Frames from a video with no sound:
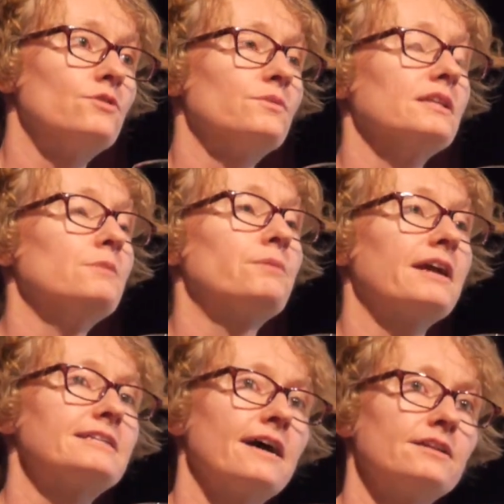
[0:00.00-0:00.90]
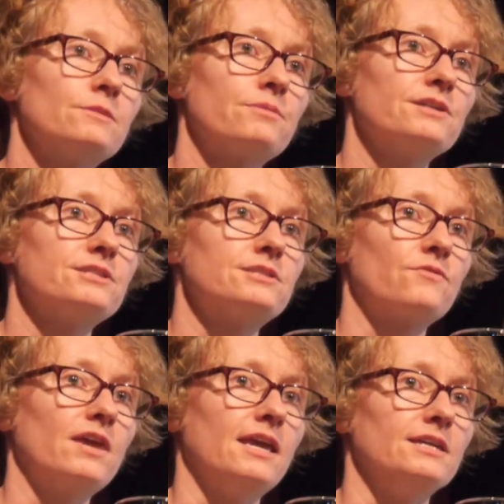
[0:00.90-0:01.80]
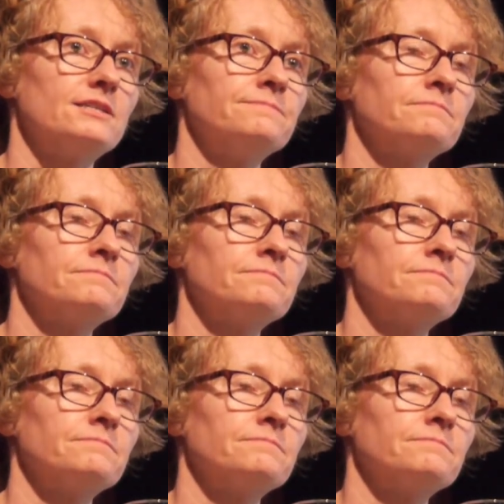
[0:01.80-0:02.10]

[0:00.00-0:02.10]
really break down in the presence of heat.